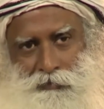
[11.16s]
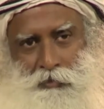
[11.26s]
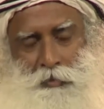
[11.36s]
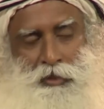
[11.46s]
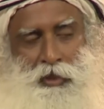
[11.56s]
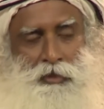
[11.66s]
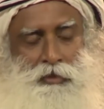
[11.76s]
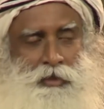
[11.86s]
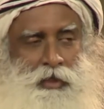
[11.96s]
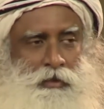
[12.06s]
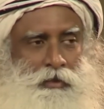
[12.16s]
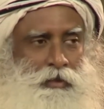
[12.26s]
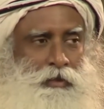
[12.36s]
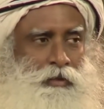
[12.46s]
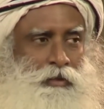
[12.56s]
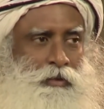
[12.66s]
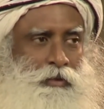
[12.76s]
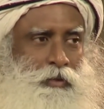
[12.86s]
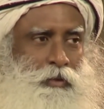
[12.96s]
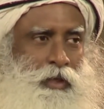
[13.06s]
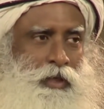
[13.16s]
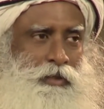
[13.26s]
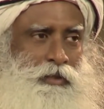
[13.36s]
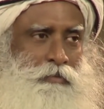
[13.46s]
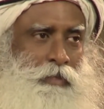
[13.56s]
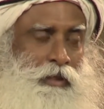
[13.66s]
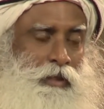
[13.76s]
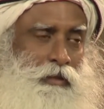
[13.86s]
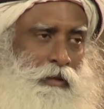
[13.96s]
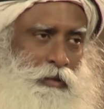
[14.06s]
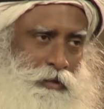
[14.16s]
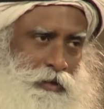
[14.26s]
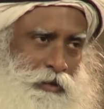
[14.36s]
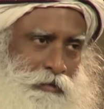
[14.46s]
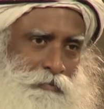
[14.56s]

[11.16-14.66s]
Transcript: you must understand, yoga is the methodology.